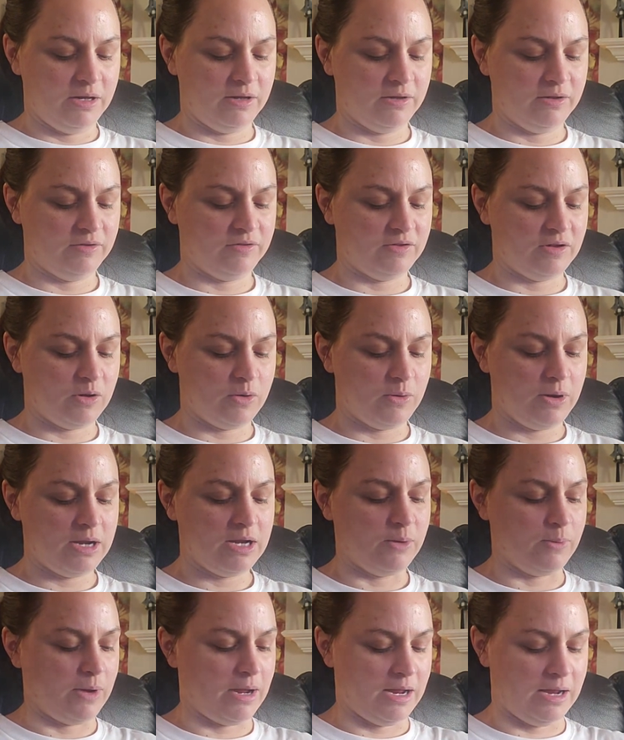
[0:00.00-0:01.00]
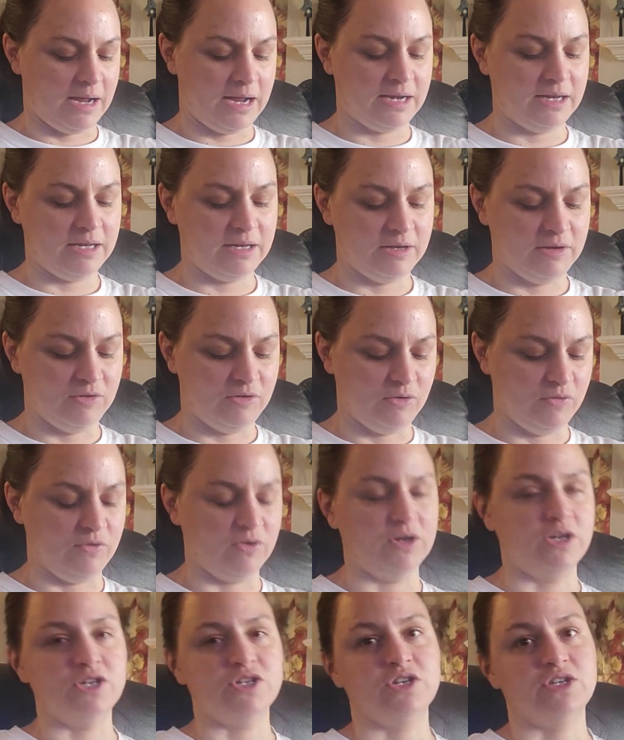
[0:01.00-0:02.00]
So anyway, I didn't do
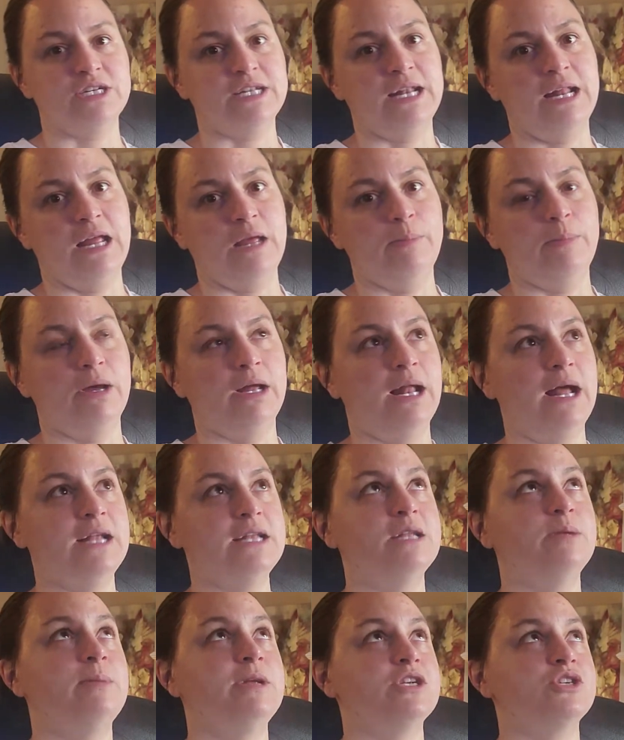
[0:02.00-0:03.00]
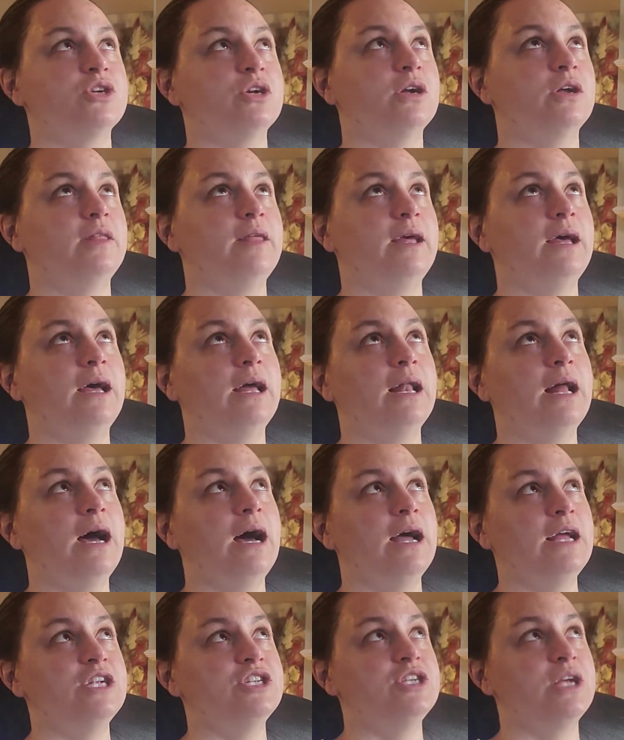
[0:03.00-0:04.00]
furniture today, but I did make sure that
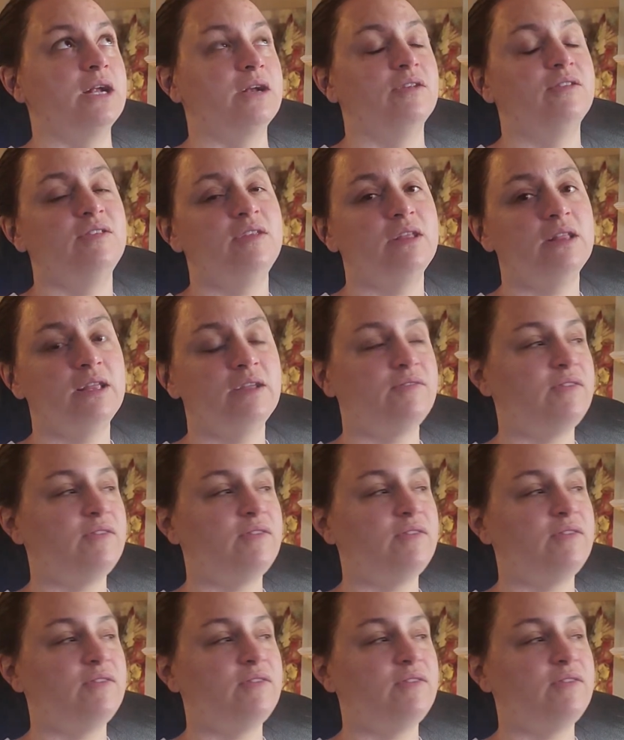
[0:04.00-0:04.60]
I checked ceiling